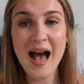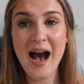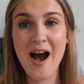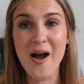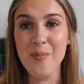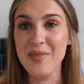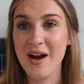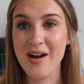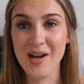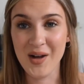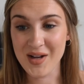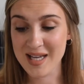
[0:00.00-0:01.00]
um, that I
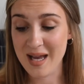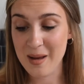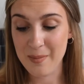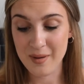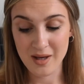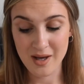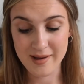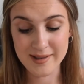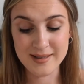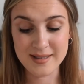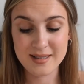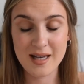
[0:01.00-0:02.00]
like it
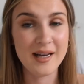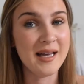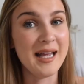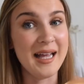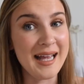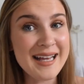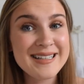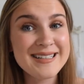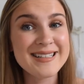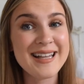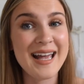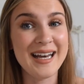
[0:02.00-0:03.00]
because it is
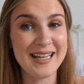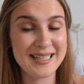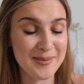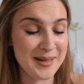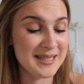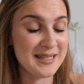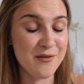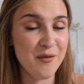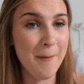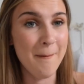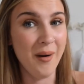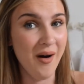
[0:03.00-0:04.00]
an expensive
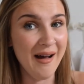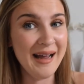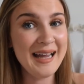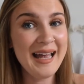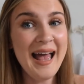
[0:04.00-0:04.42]
buy,